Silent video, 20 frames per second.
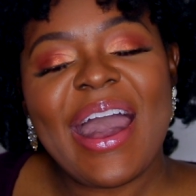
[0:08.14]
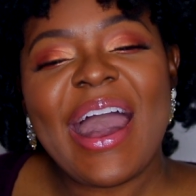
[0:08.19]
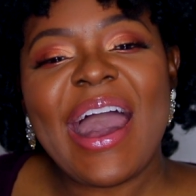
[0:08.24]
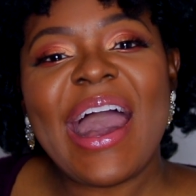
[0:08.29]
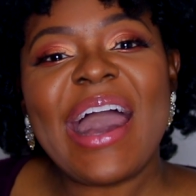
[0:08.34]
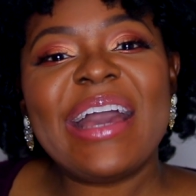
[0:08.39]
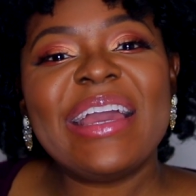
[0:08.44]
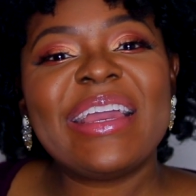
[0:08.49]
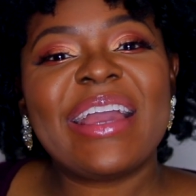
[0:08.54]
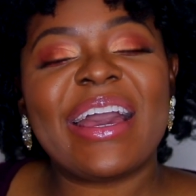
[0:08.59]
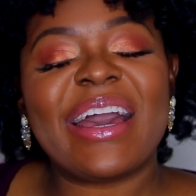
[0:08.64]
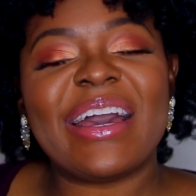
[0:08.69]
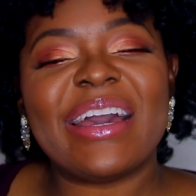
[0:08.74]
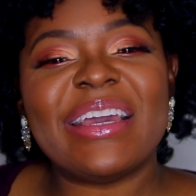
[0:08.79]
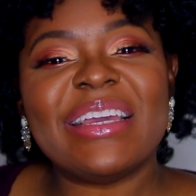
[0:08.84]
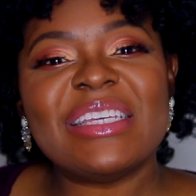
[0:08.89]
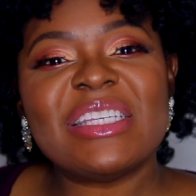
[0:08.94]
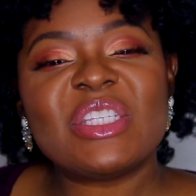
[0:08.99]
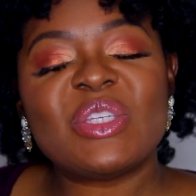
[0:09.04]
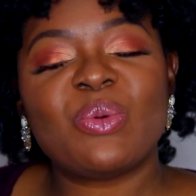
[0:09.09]
Hi
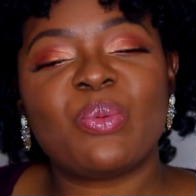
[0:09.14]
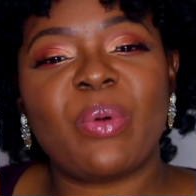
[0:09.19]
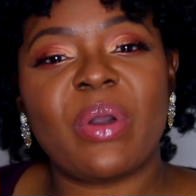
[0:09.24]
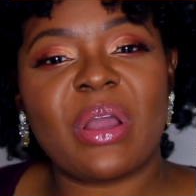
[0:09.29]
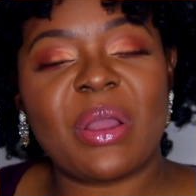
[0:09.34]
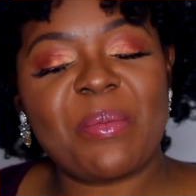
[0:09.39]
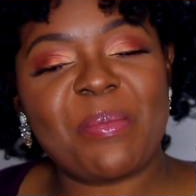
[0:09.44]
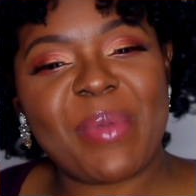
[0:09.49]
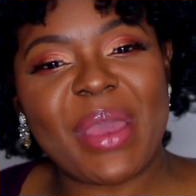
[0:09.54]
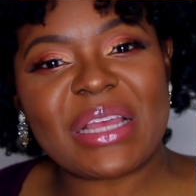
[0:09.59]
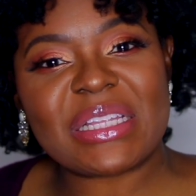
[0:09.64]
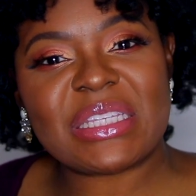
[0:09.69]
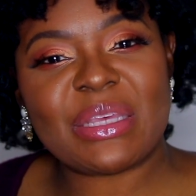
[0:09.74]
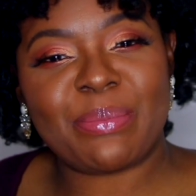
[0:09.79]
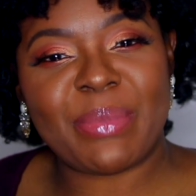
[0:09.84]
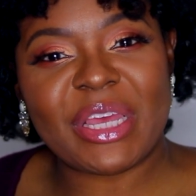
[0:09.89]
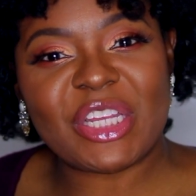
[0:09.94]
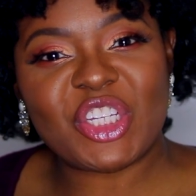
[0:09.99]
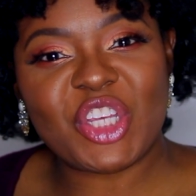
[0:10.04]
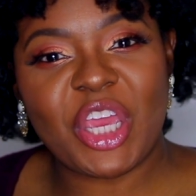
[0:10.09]
guys, welcome back to
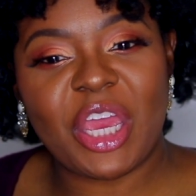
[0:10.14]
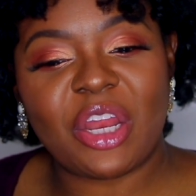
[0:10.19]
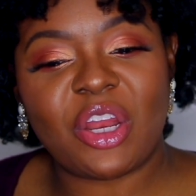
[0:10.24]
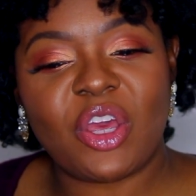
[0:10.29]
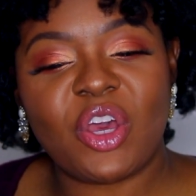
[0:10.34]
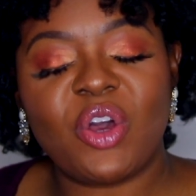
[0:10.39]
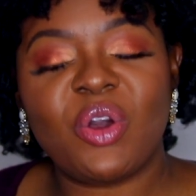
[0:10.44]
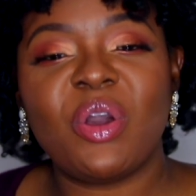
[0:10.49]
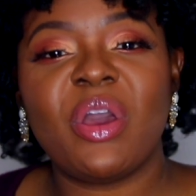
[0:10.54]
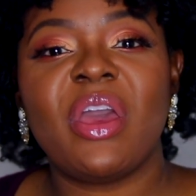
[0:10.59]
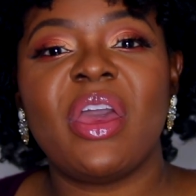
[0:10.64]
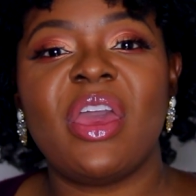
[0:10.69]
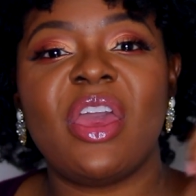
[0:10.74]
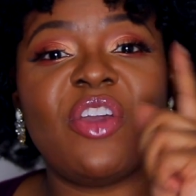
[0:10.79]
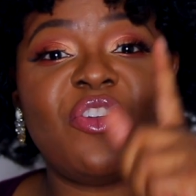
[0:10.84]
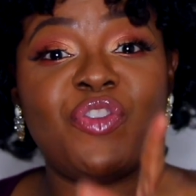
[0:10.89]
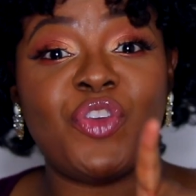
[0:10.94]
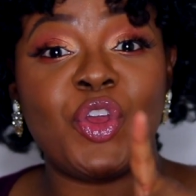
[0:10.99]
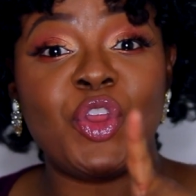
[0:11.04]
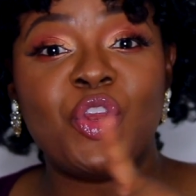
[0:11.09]
my channel.
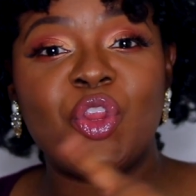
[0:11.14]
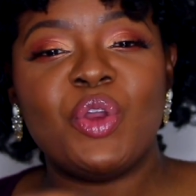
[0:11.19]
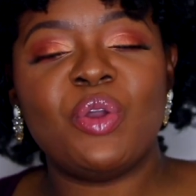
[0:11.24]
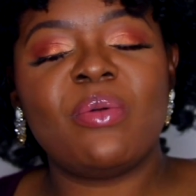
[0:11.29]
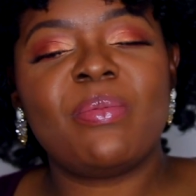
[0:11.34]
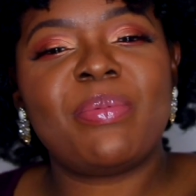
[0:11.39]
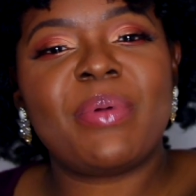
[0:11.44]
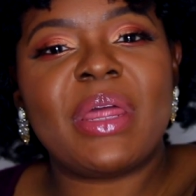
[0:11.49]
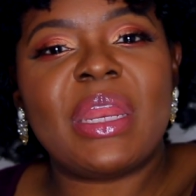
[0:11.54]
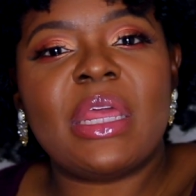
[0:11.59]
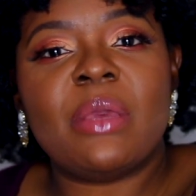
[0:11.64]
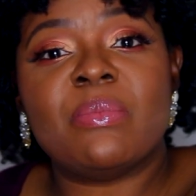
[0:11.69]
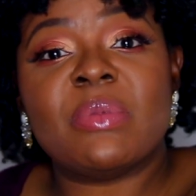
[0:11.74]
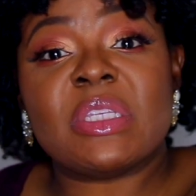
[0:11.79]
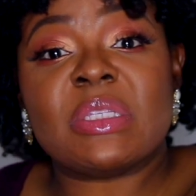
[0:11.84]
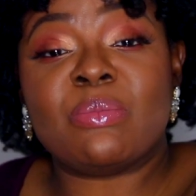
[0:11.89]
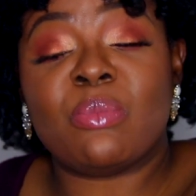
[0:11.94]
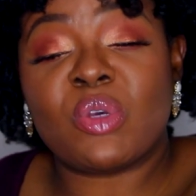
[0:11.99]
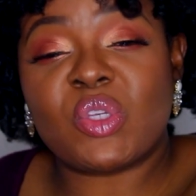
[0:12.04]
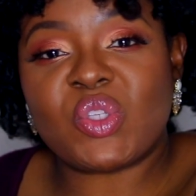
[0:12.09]
If you're new, my name
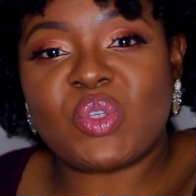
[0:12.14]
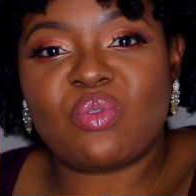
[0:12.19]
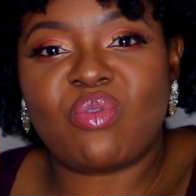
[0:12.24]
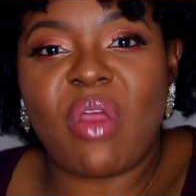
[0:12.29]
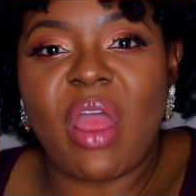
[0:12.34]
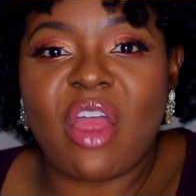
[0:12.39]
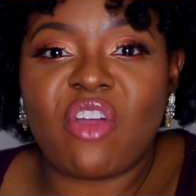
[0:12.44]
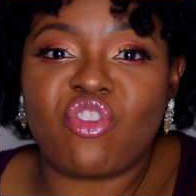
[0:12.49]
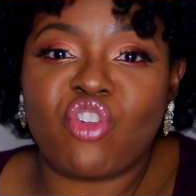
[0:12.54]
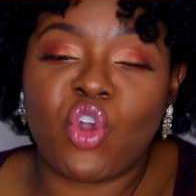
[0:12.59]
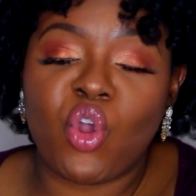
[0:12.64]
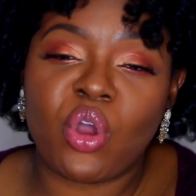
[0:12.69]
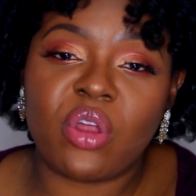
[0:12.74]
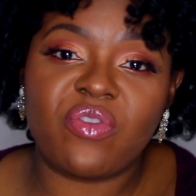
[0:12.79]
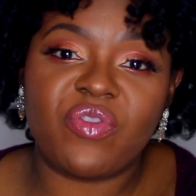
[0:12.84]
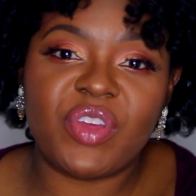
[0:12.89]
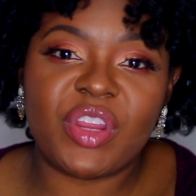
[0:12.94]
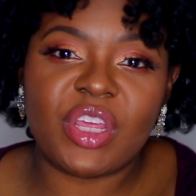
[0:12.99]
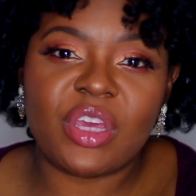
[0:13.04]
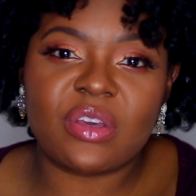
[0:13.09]
is Moesoon. I
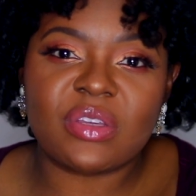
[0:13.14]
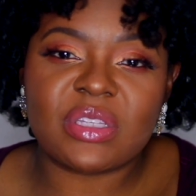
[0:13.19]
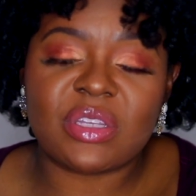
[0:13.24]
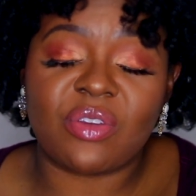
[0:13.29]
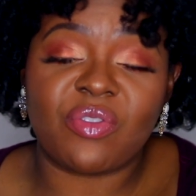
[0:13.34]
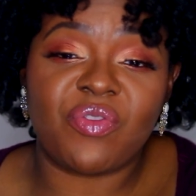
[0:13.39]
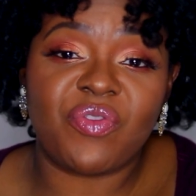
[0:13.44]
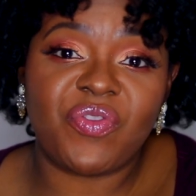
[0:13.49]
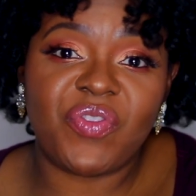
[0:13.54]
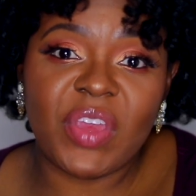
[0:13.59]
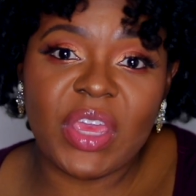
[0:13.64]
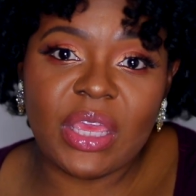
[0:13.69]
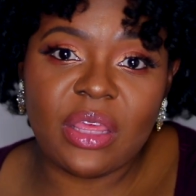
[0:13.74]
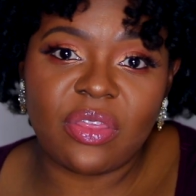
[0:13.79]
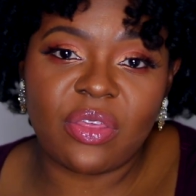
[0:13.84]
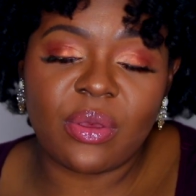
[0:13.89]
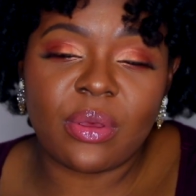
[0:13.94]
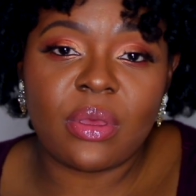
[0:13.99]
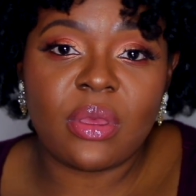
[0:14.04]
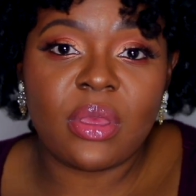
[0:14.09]
record videos on
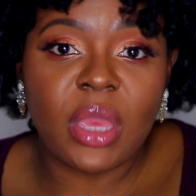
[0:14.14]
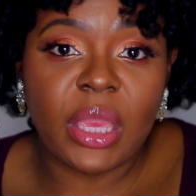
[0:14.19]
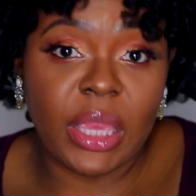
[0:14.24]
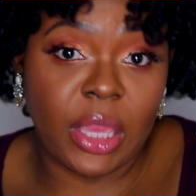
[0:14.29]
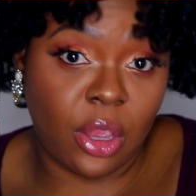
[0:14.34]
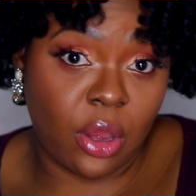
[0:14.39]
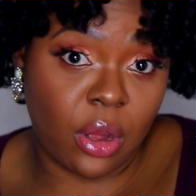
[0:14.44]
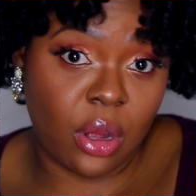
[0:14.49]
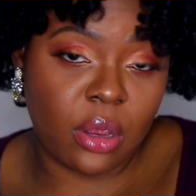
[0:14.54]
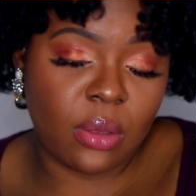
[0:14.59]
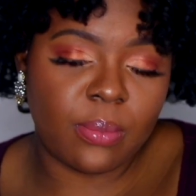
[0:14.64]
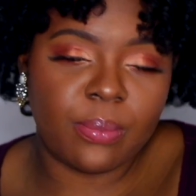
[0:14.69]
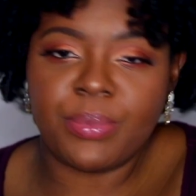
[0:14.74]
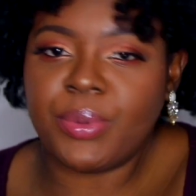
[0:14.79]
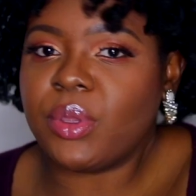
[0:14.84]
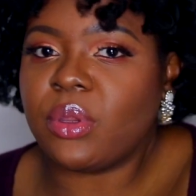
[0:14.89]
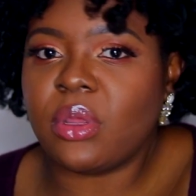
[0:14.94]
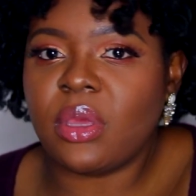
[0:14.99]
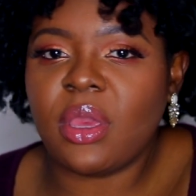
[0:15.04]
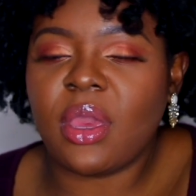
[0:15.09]
faith, hair,
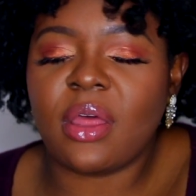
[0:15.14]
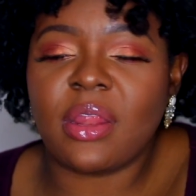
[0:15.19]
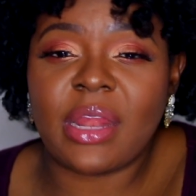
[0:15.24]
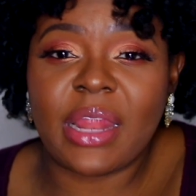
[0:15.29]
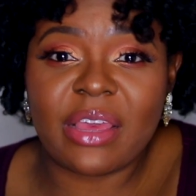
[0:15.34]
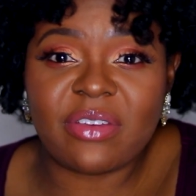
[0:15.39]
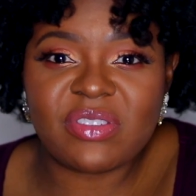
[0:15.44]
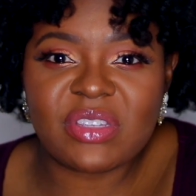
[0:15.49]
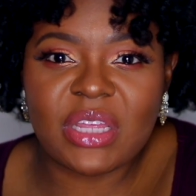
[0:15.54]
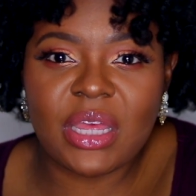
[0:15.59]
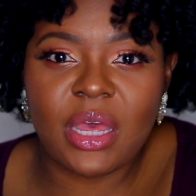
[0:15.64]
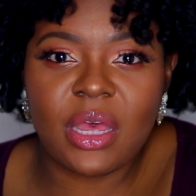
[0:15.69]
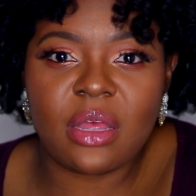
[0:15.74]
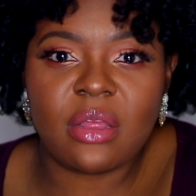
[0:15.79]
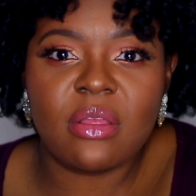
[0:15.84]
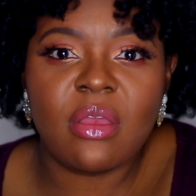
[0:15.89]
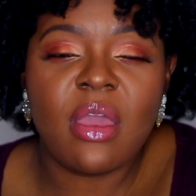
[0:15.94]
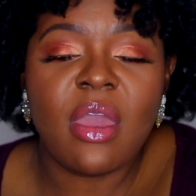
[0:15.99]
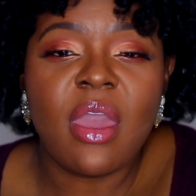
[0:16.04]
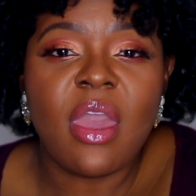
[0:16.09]
beauty, and
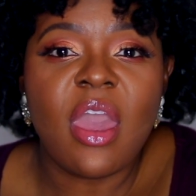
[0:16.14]
lifestyle.